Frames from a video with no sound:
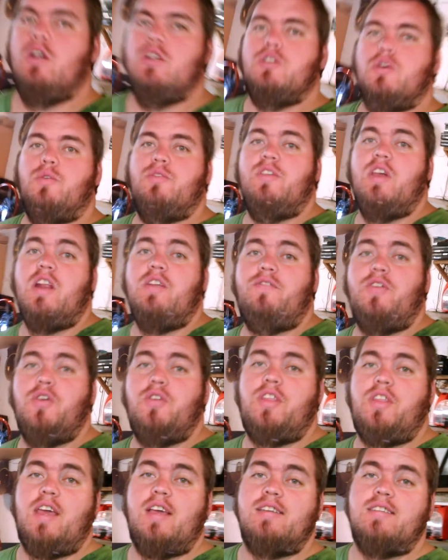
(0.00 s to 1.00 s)
So we've done a few
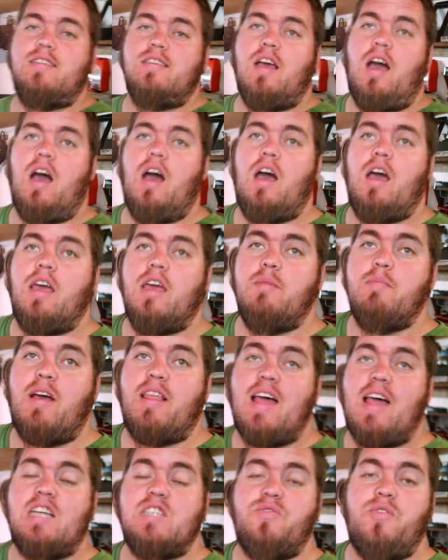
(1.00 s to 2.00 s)
things. In my
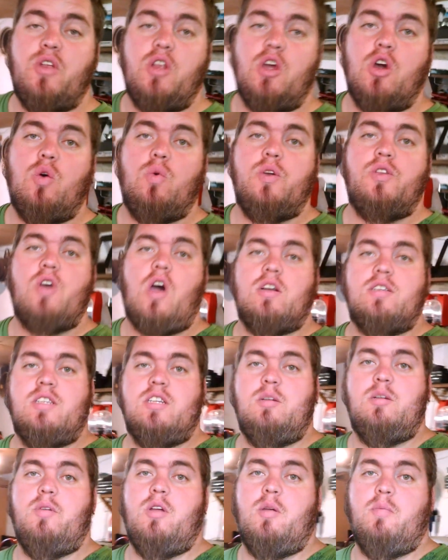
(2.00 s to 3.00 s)
last video, we talked a
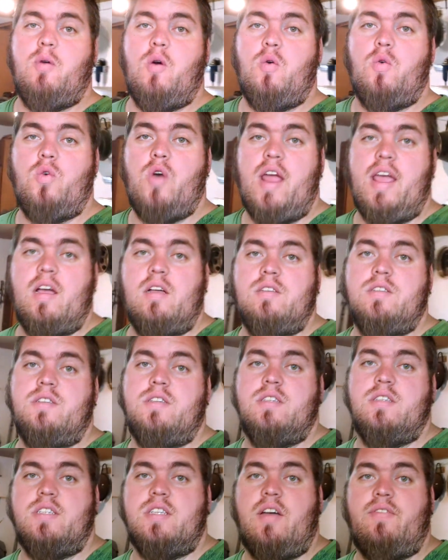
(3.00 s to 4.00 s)
little bit about
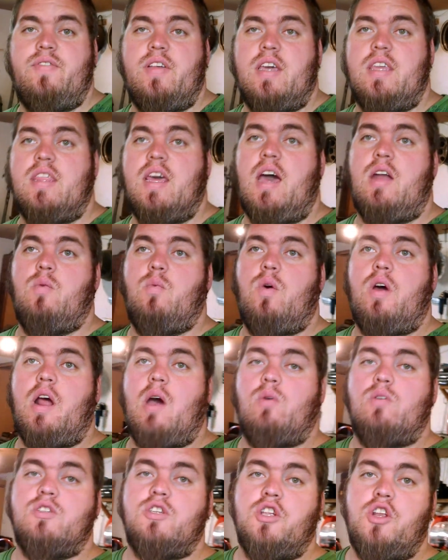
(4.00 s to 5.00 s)
rails and stuff like that and what
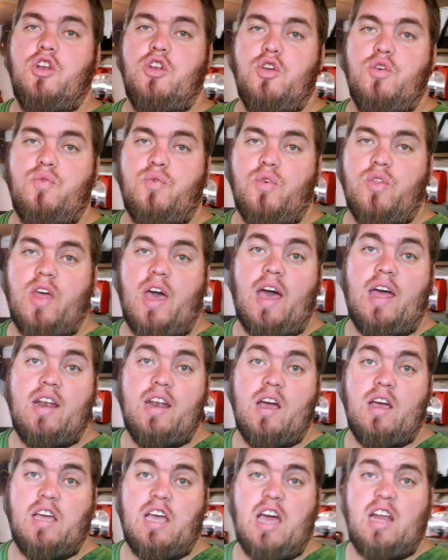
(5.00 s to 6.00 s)
I was going to do for that,
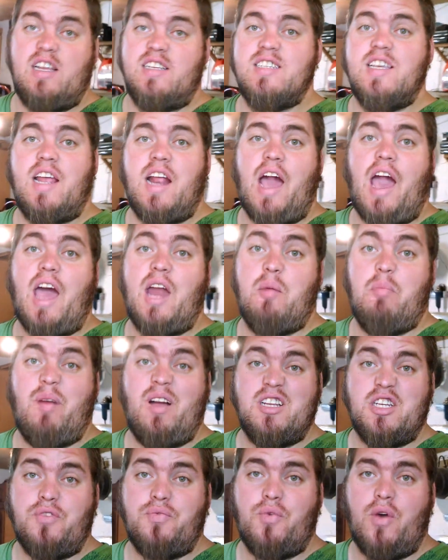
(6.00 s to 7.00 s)
and I kind of said I had a
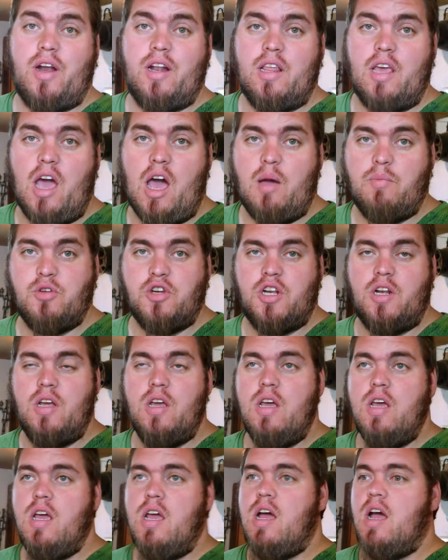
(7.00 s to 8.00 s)
budget-friendly option.
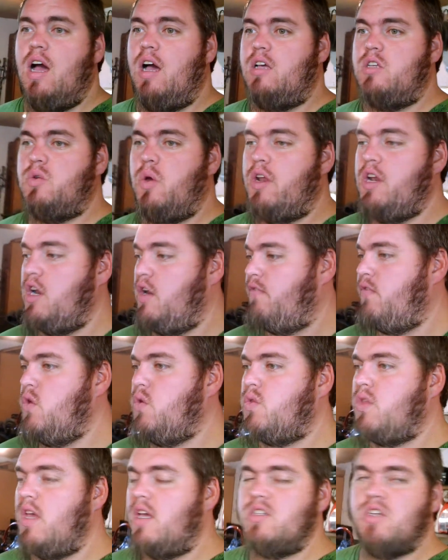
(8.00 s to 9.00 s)
So I did a
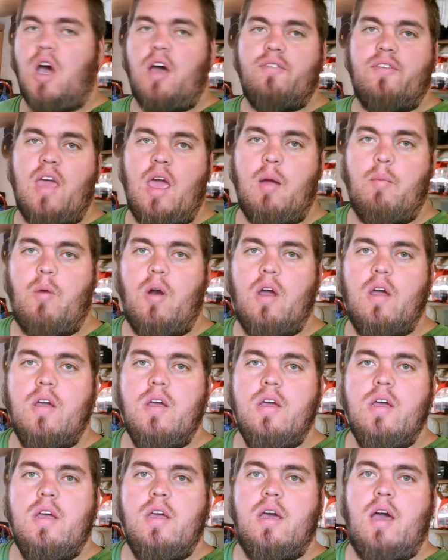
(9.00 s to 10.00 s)
few things off camera,
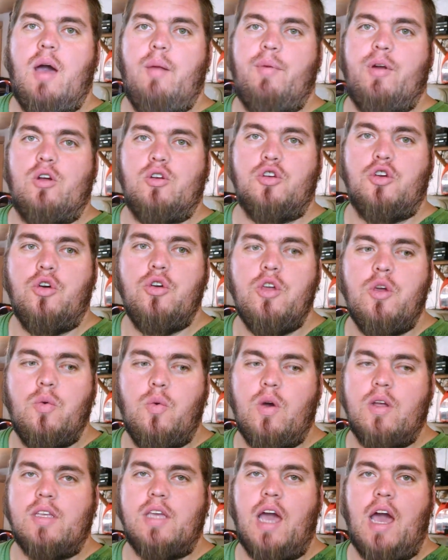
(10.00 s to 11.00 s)
but I'll show you
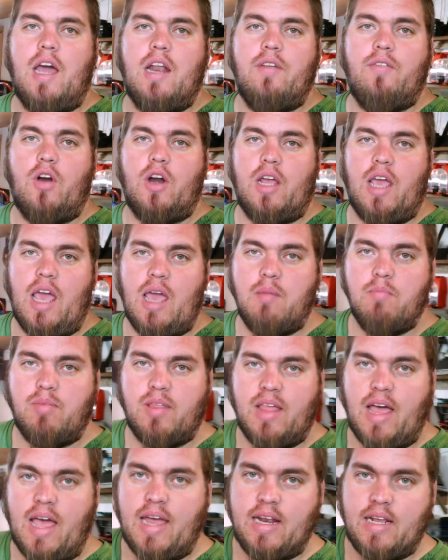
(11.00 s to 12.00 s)
what kind of our game
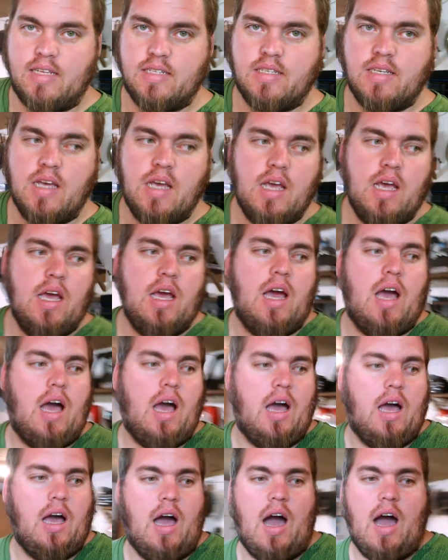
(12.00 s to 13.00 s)
plan is.
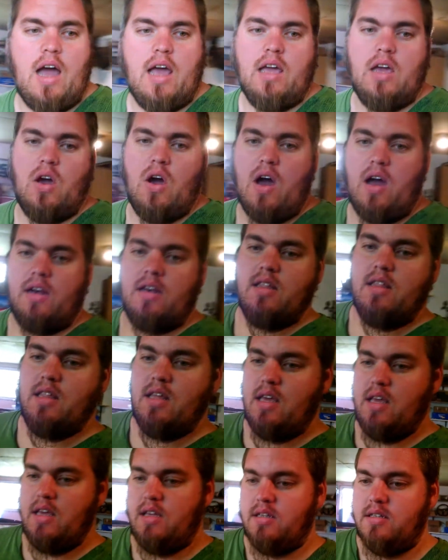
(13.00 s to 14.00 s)
I got
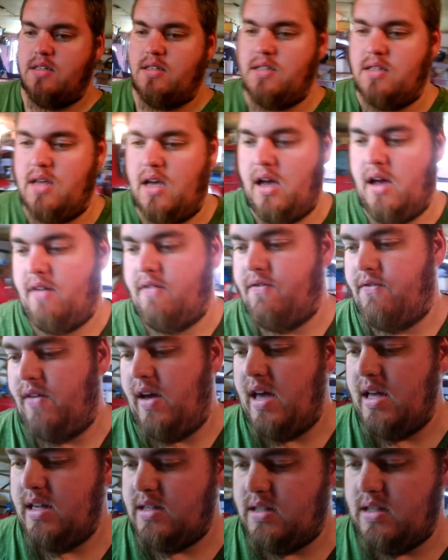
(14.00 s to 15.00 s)
these
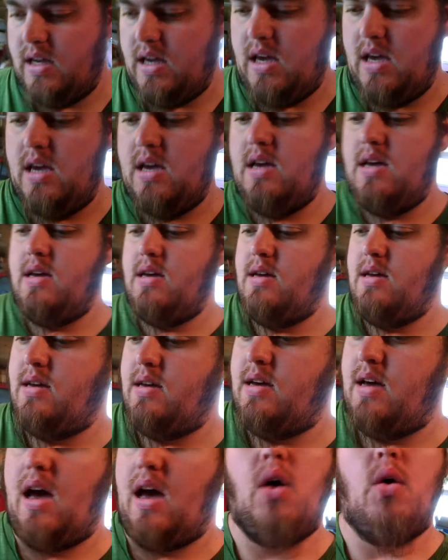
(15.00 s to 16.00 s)
fancy...
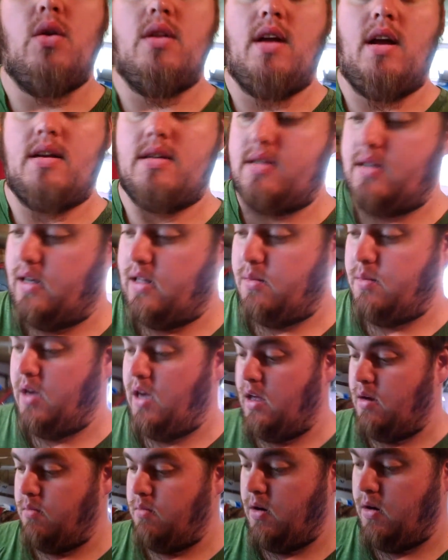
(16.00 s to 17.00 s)
hold on a second, let me
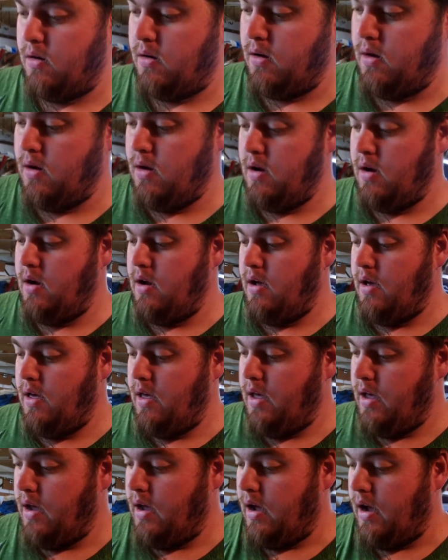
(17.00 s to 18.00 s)
get them here.
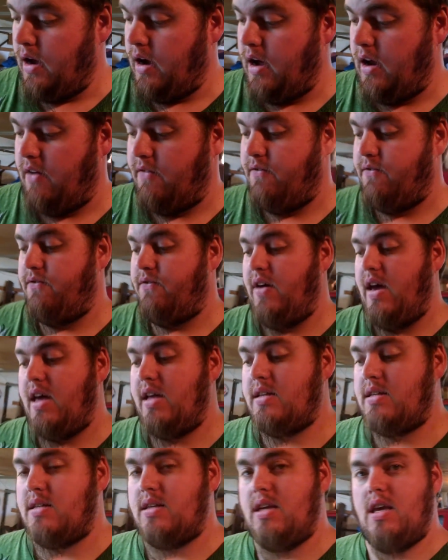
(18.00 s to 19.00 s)
I got a
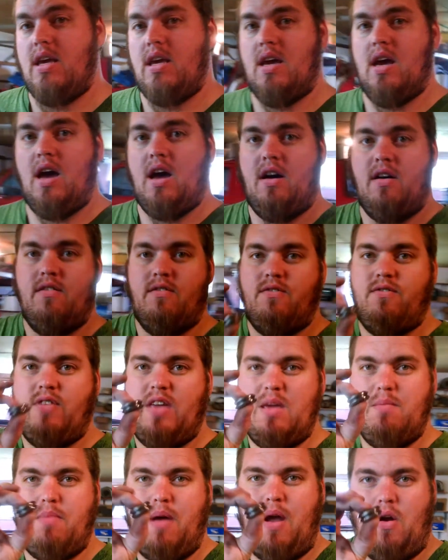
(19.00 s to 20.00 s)
fancy
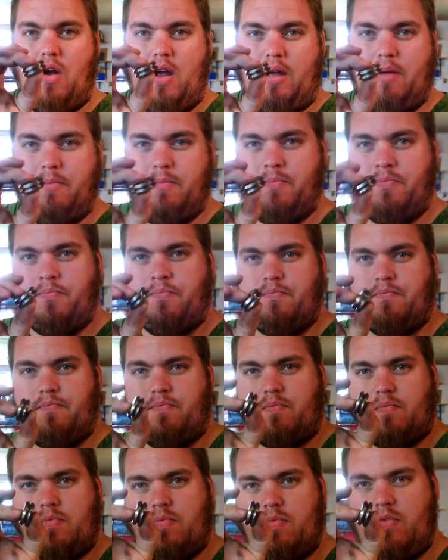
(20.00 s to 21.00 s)
V-bearing.
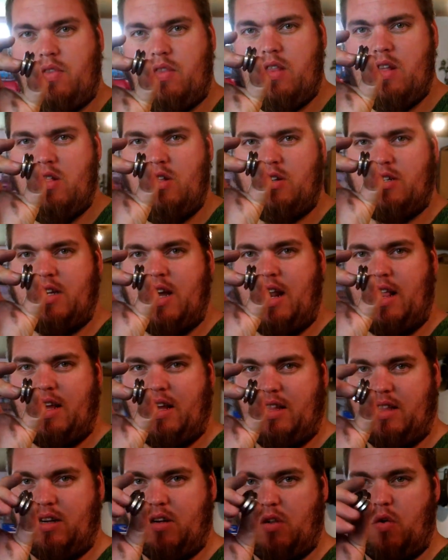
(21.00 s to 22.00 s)
Looks kind of
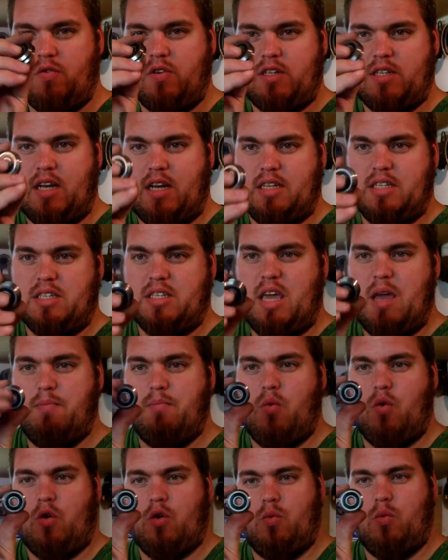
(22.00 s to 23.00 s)
like a little oversized
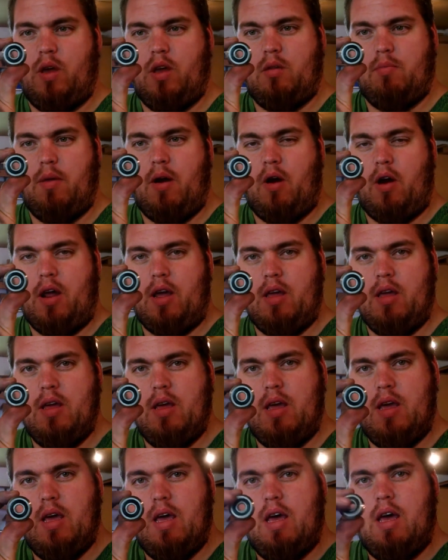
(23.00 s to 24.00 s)
skateboard wheel bearing,
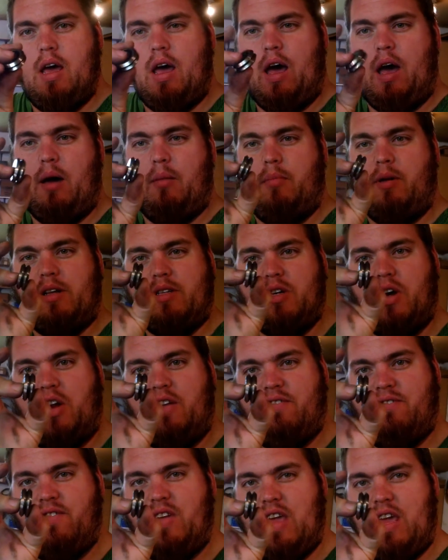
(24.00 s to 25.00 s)
but it's got
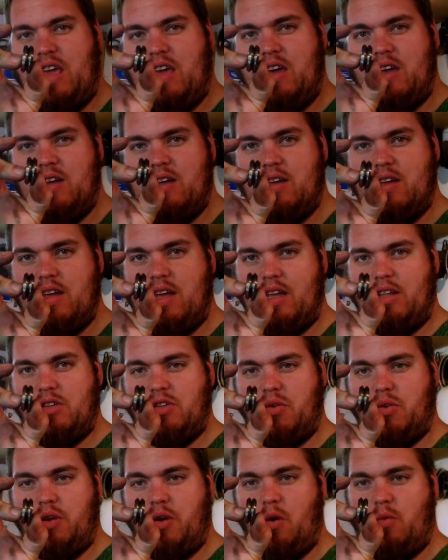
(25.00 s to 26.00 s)
a V
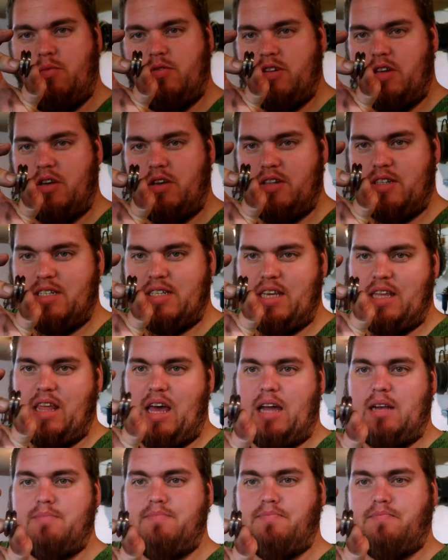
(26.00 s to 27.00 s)
into it. Hopefully you can see
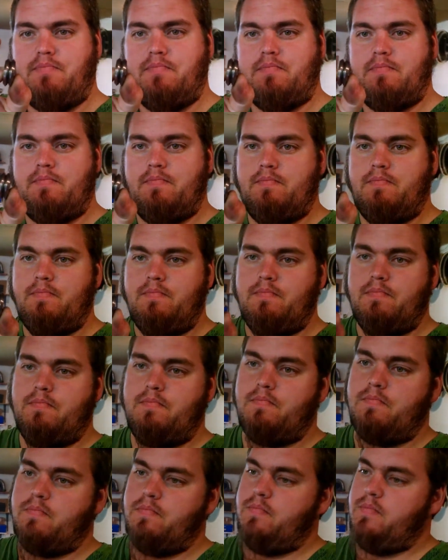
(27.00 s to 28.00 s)
that.
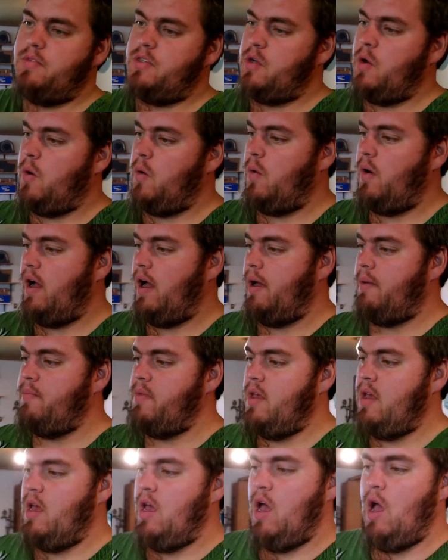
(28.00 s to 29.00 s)

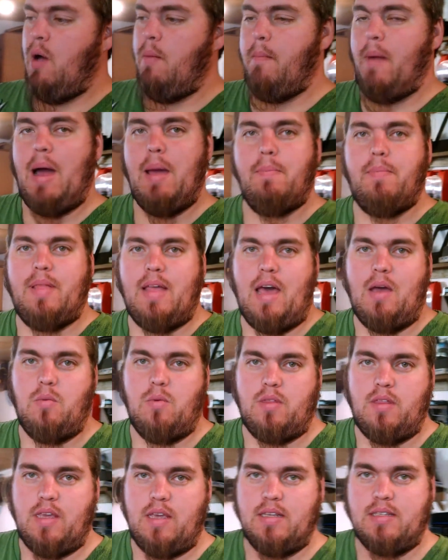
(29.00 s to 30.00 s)
So... my plan
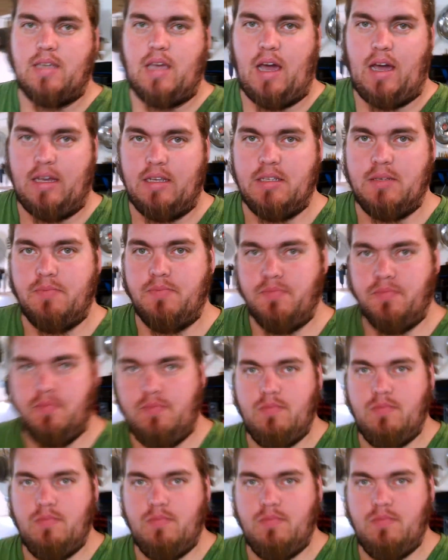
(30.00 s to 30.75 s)
with these guys